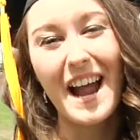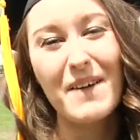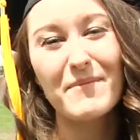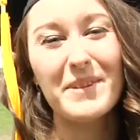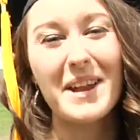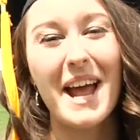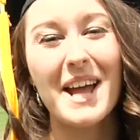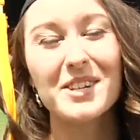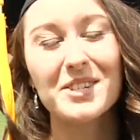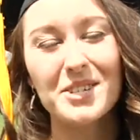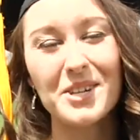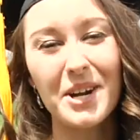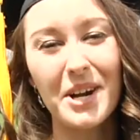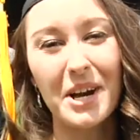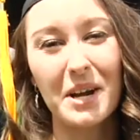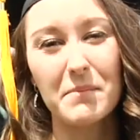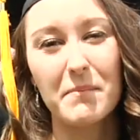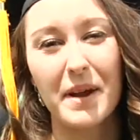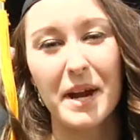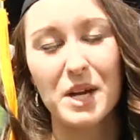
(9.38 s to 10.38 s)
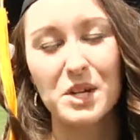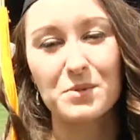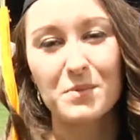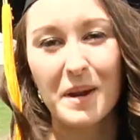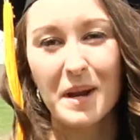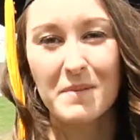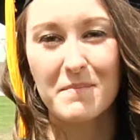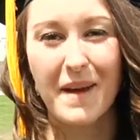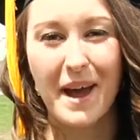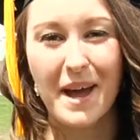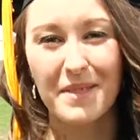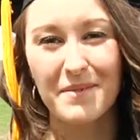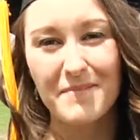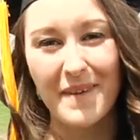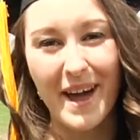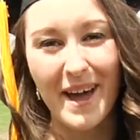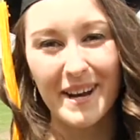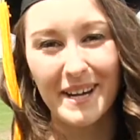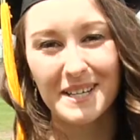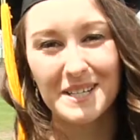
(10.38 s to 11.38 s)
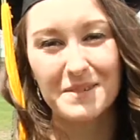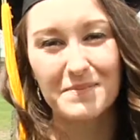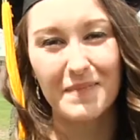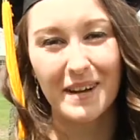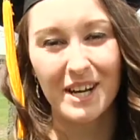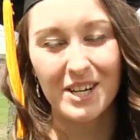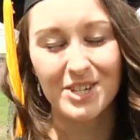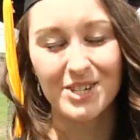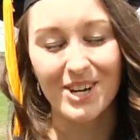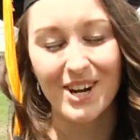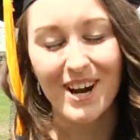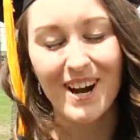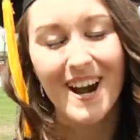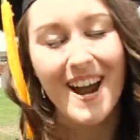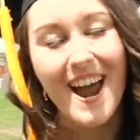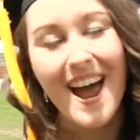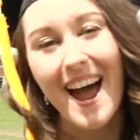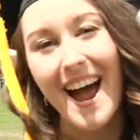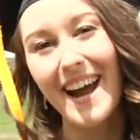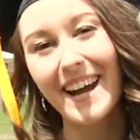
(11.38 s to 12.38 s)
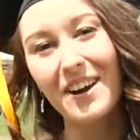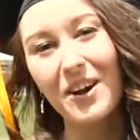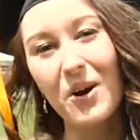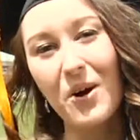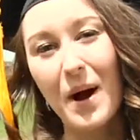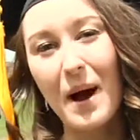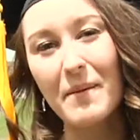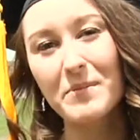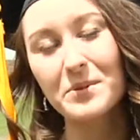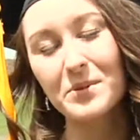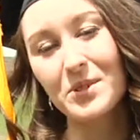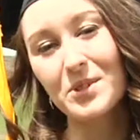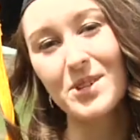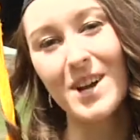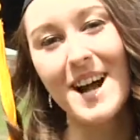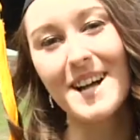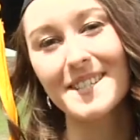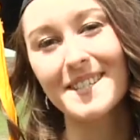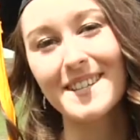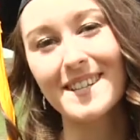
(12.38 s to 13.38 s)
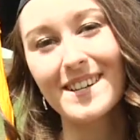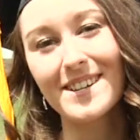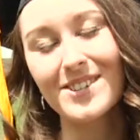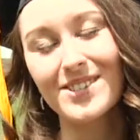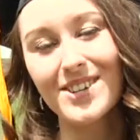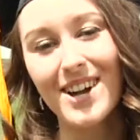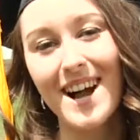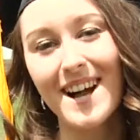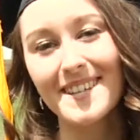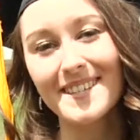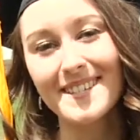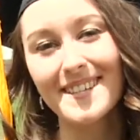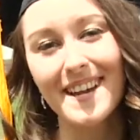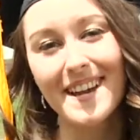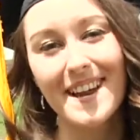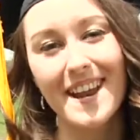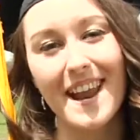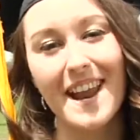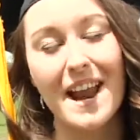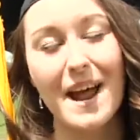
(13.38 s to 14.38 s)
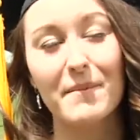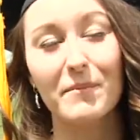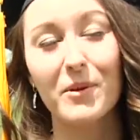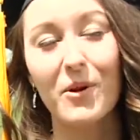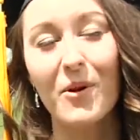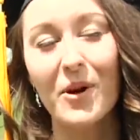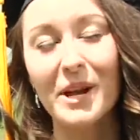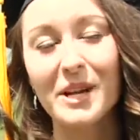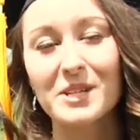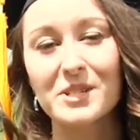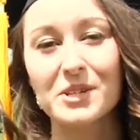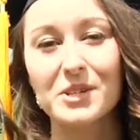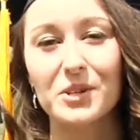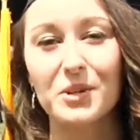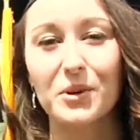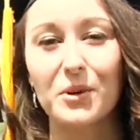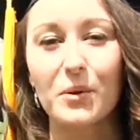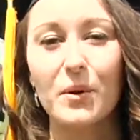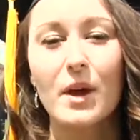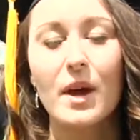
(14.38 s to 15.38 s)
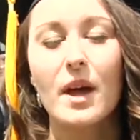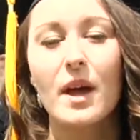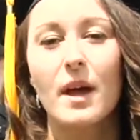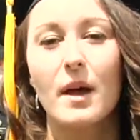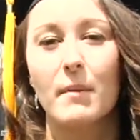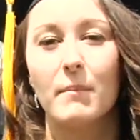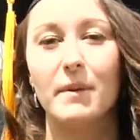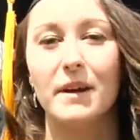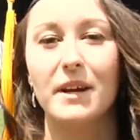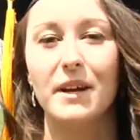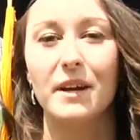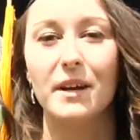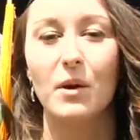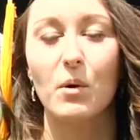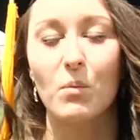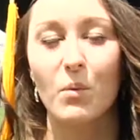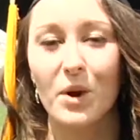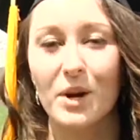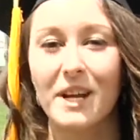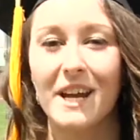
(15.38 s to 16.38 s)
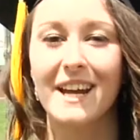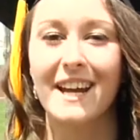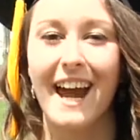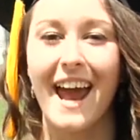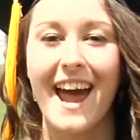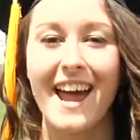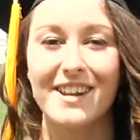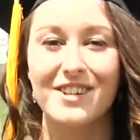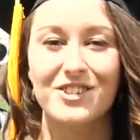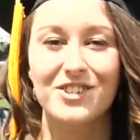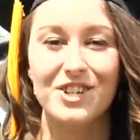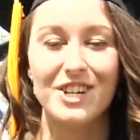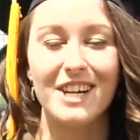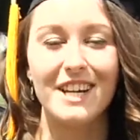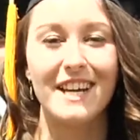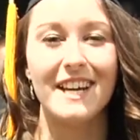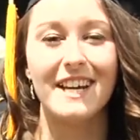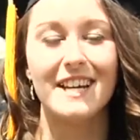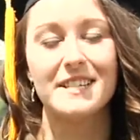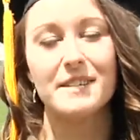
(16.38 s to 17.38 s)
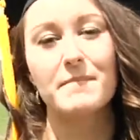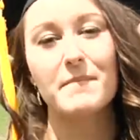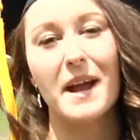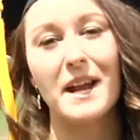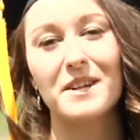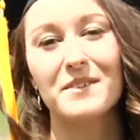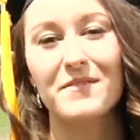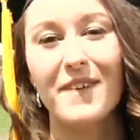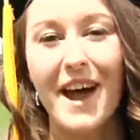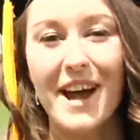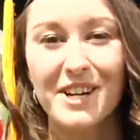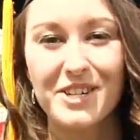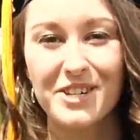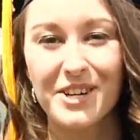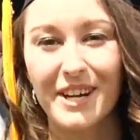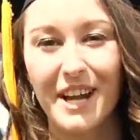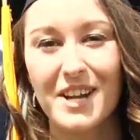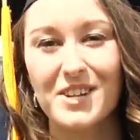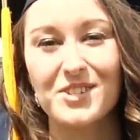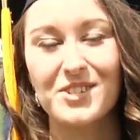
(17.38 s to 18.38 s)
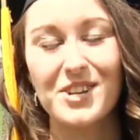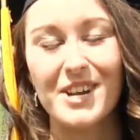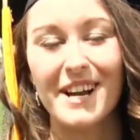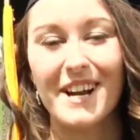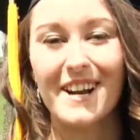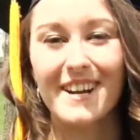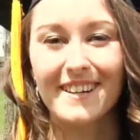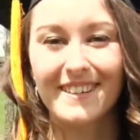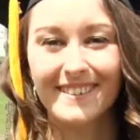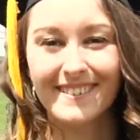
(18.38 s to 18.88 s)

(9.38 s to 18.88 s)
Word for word: I'm an engineering and management and mathematics major. I co-opt with Johnson & Johnson and I'm going to be working at GE as a manufacturing engineer.